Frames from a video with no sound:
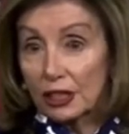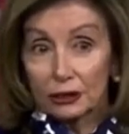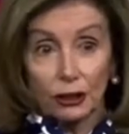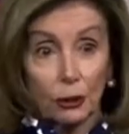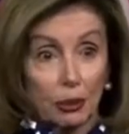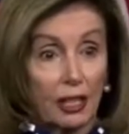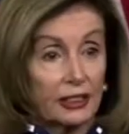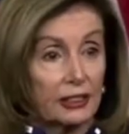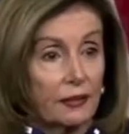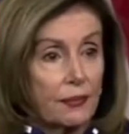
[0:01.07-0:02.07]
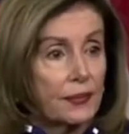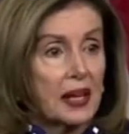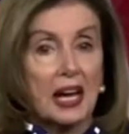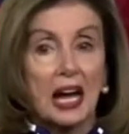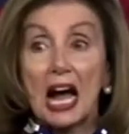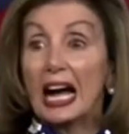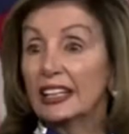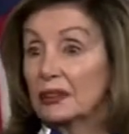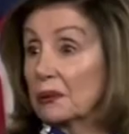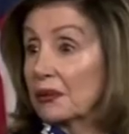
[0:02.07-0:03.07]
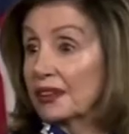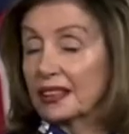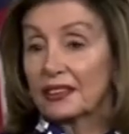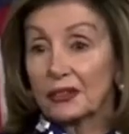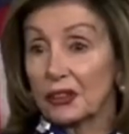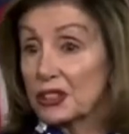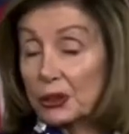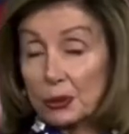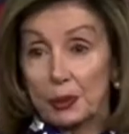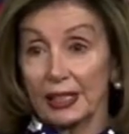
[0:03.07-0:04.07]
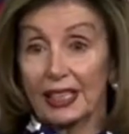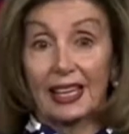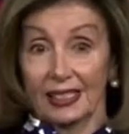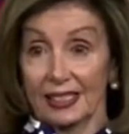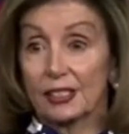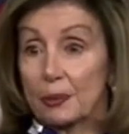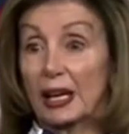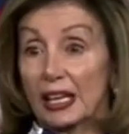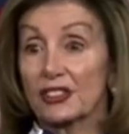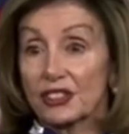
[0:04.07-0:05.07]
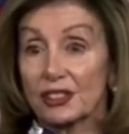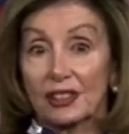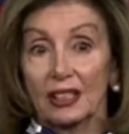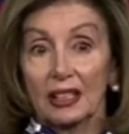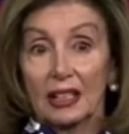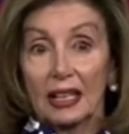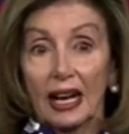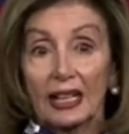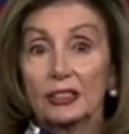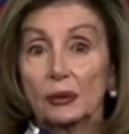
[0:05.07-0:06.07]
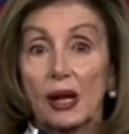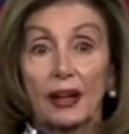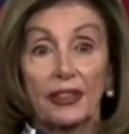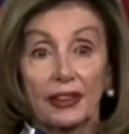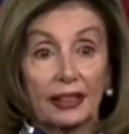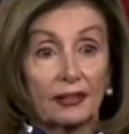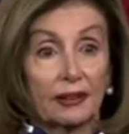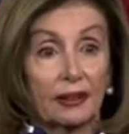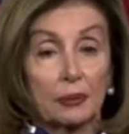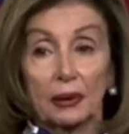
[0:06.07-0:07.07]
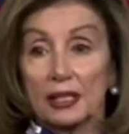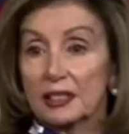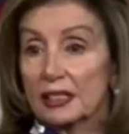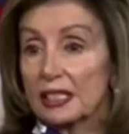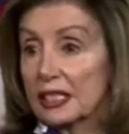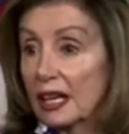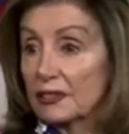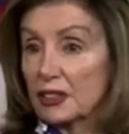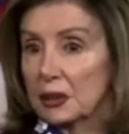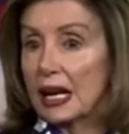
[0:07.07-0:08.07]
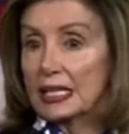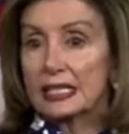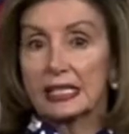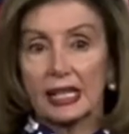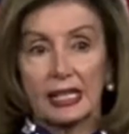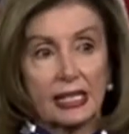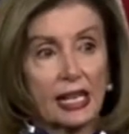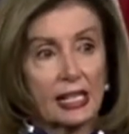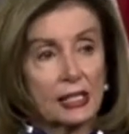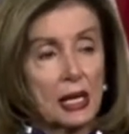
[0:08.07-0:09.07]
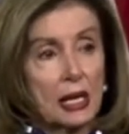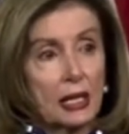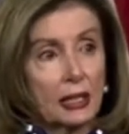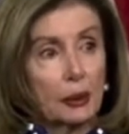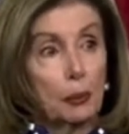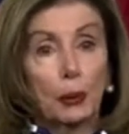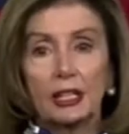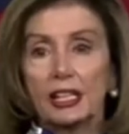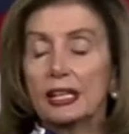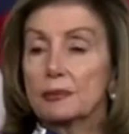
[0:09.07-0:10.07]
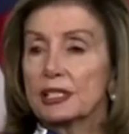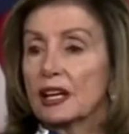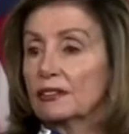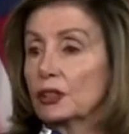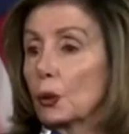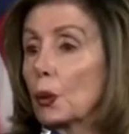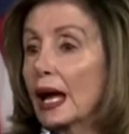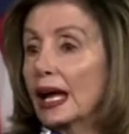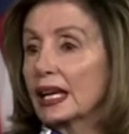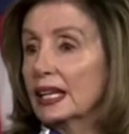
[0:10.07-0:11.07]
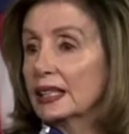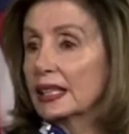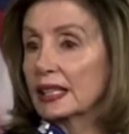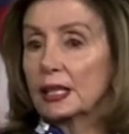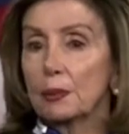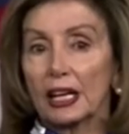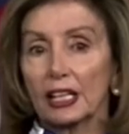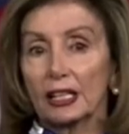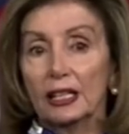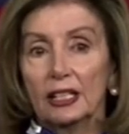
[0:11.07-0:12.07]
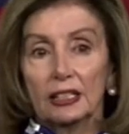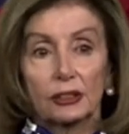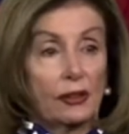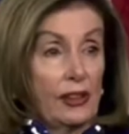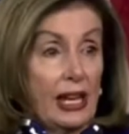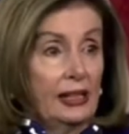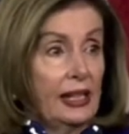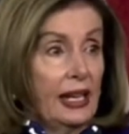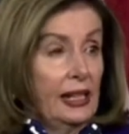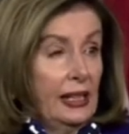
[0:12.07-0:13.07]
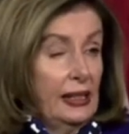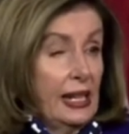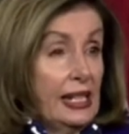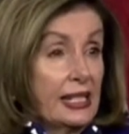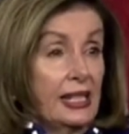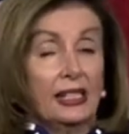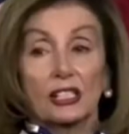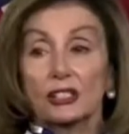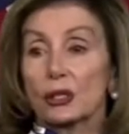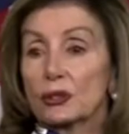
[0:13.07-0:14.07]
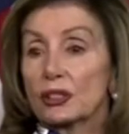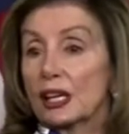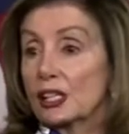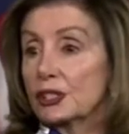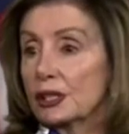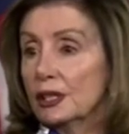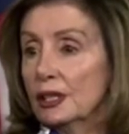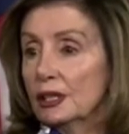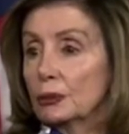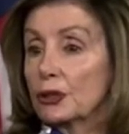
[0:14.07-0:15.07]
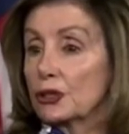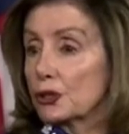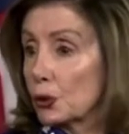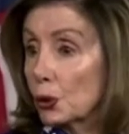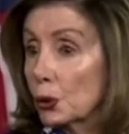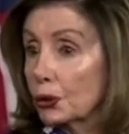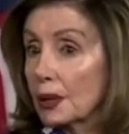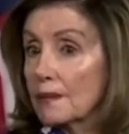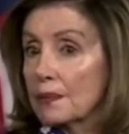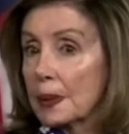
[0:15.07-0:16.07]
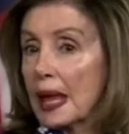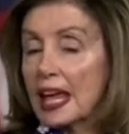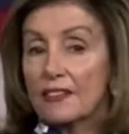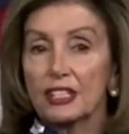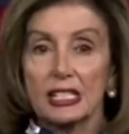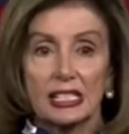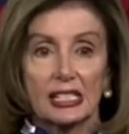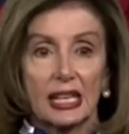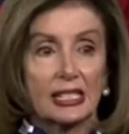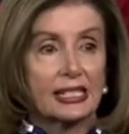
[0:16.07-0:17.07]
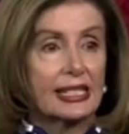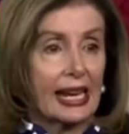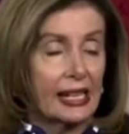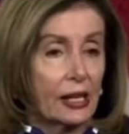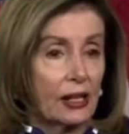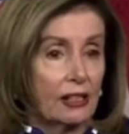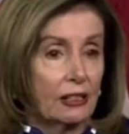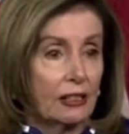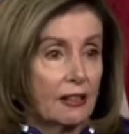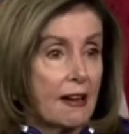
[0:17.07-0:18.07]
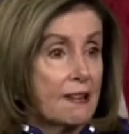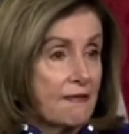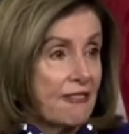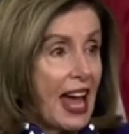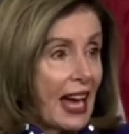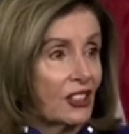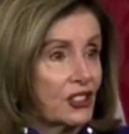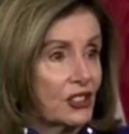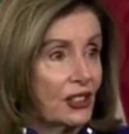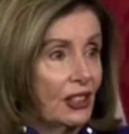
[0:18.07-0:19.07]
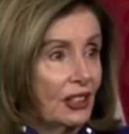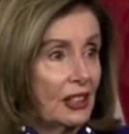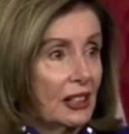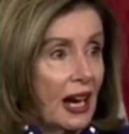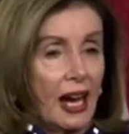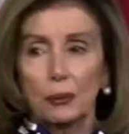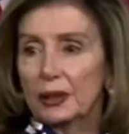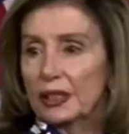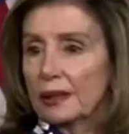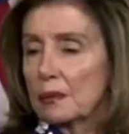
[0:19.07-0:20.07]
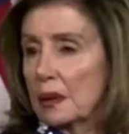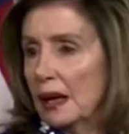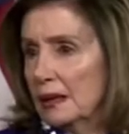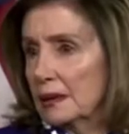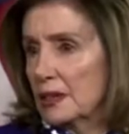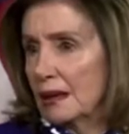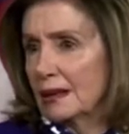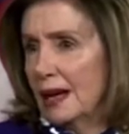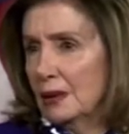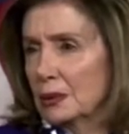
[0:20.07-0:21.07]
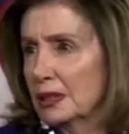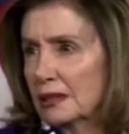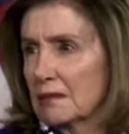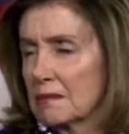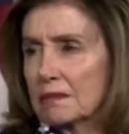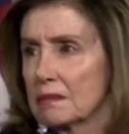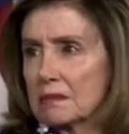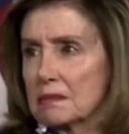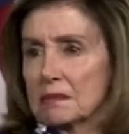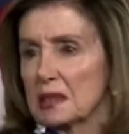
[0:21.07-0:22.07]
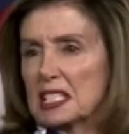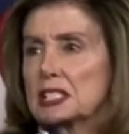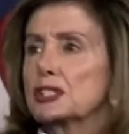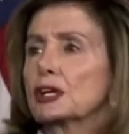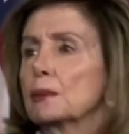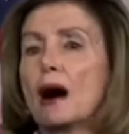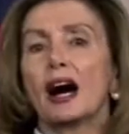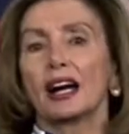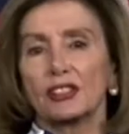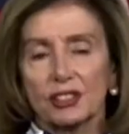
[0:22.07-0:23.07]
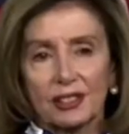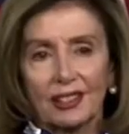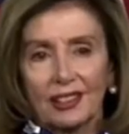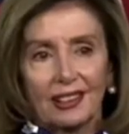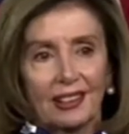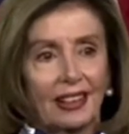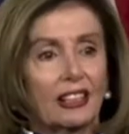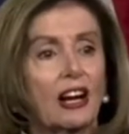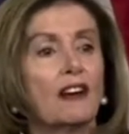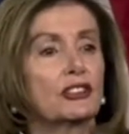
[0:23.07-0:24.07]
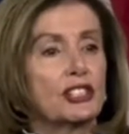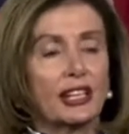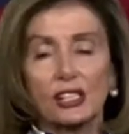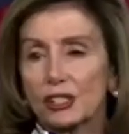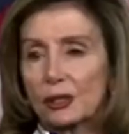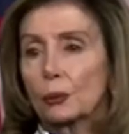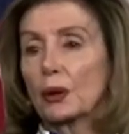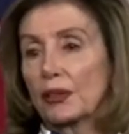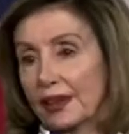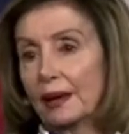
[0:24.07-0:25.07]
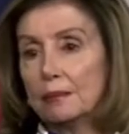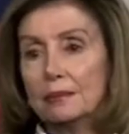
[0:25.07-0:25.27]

Joe Biden, I don't think that there should be any debates. I do not think that the President of the United States has comported himself in a way that anybody should, and, that has any association with truth, evidence, data, and facts. I wouldn't, I wouldn't legitimize a conversation with him,